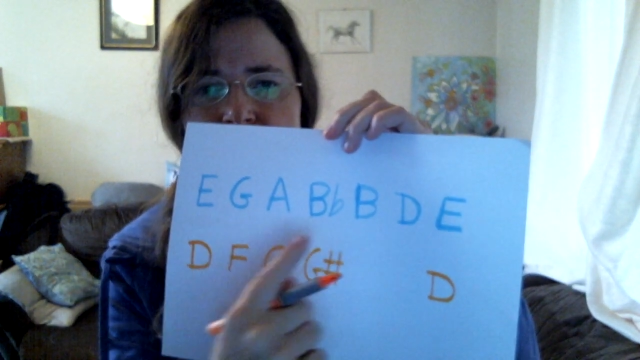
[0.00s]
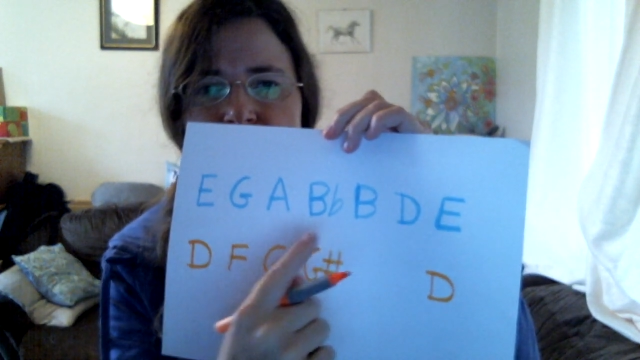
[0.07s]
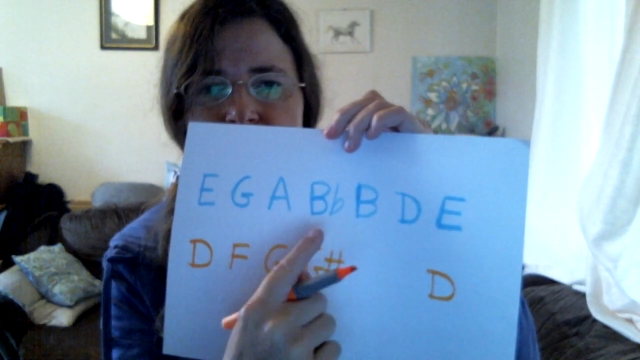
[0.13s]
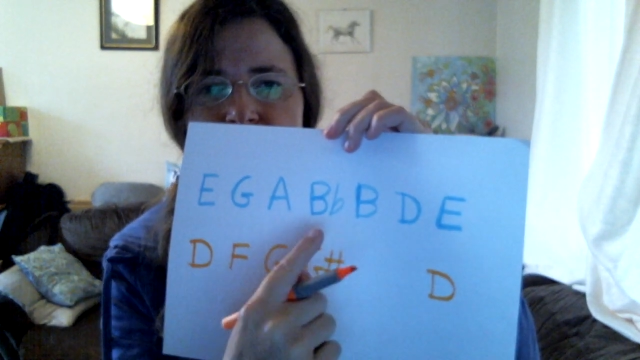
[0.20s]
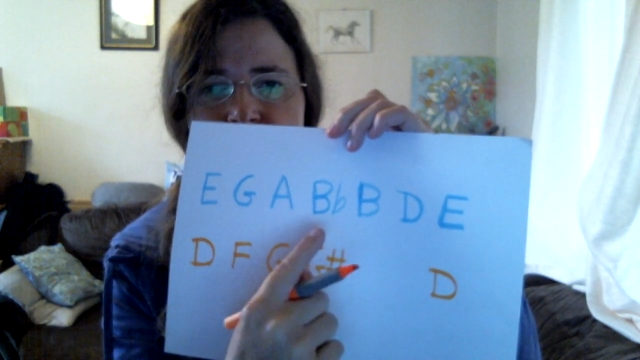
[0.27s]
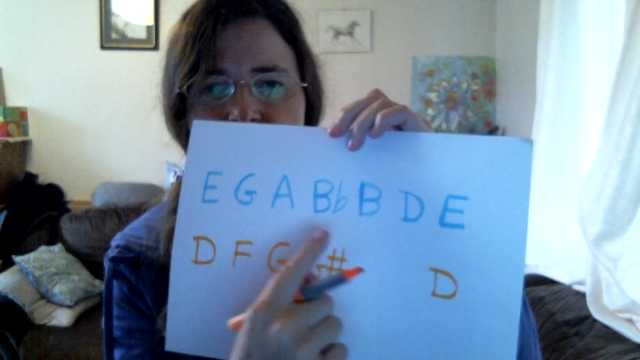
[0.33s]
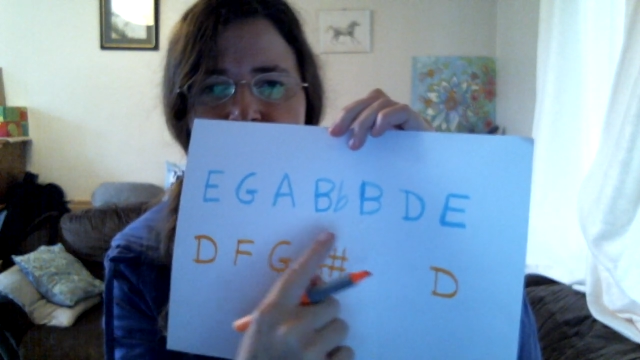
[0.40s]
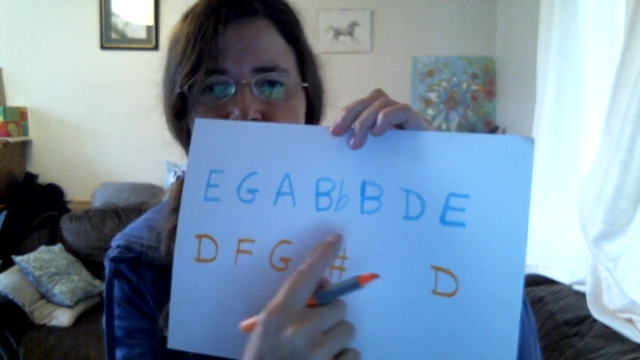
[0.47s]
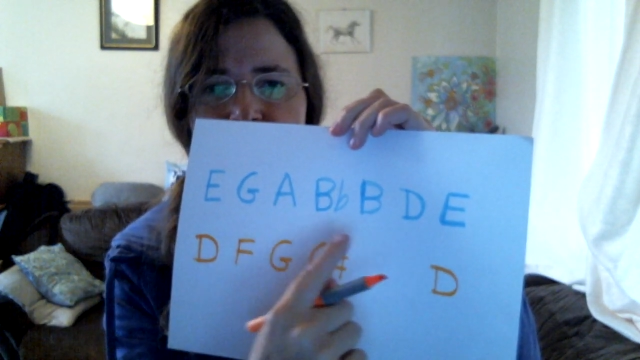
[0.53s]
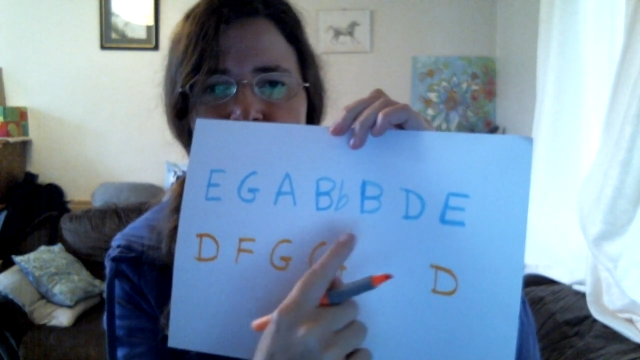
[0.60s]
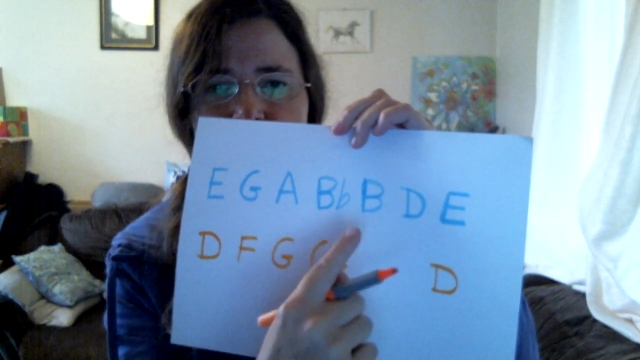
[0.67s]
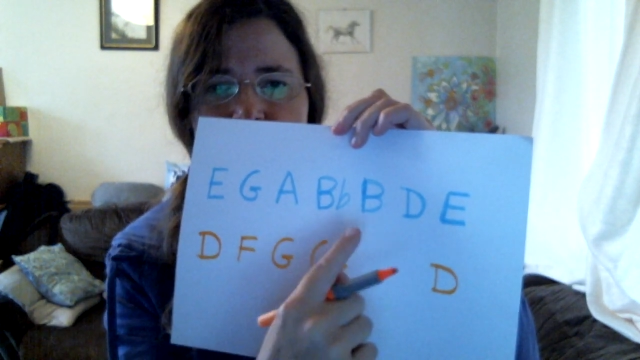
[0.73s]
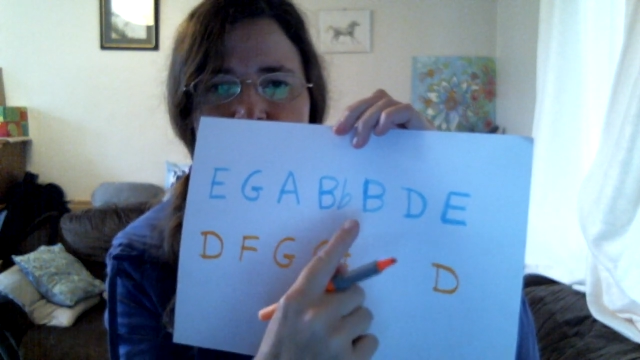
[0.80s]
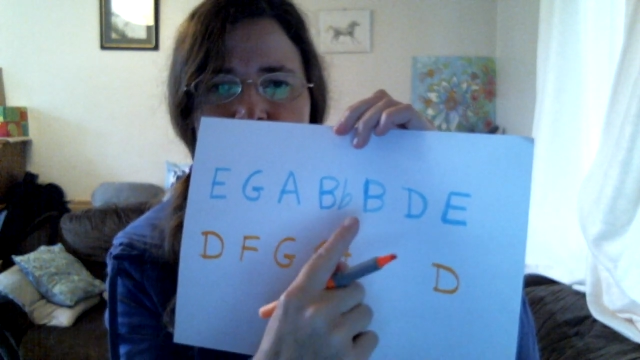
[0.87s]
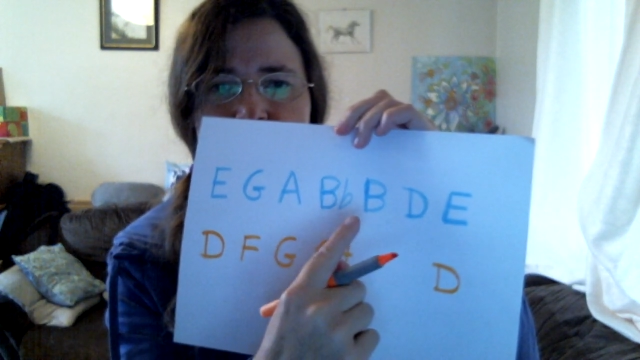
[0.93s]
a
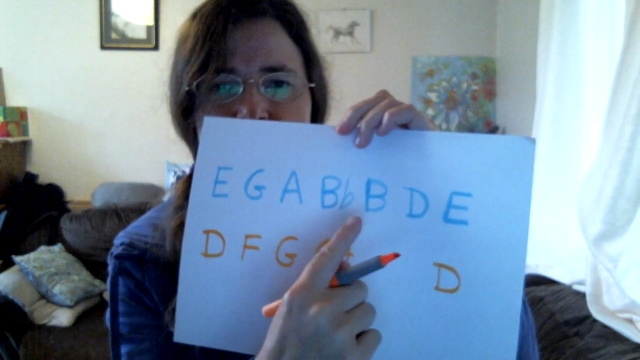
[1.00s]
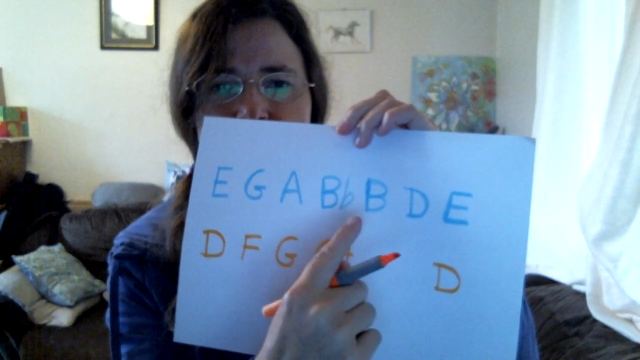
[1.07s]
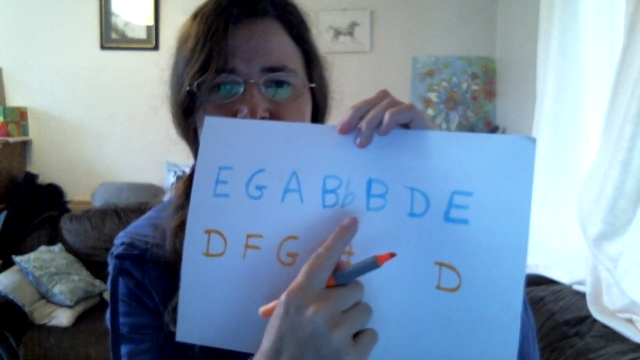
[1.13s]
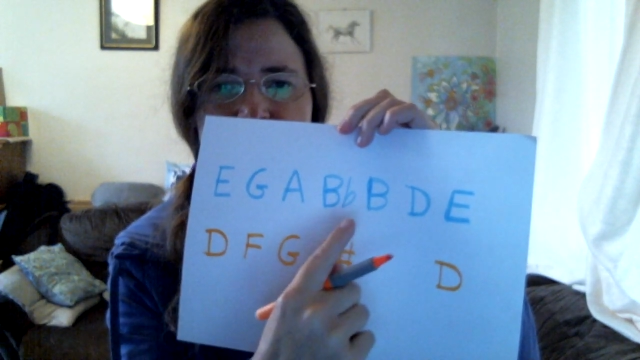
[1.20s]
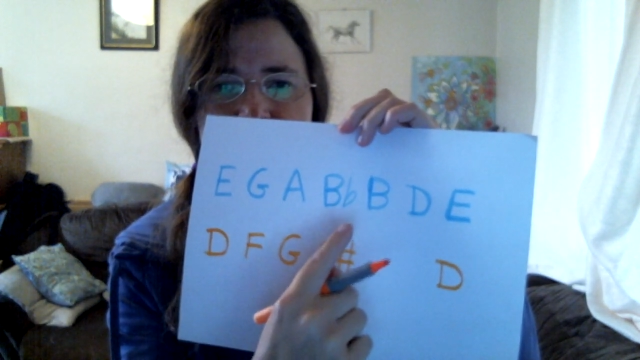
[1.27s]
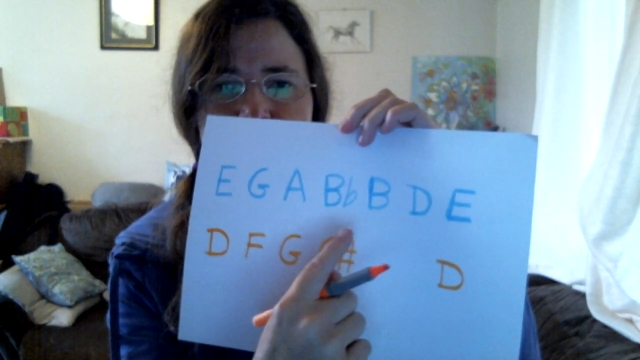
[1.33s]
tone, B,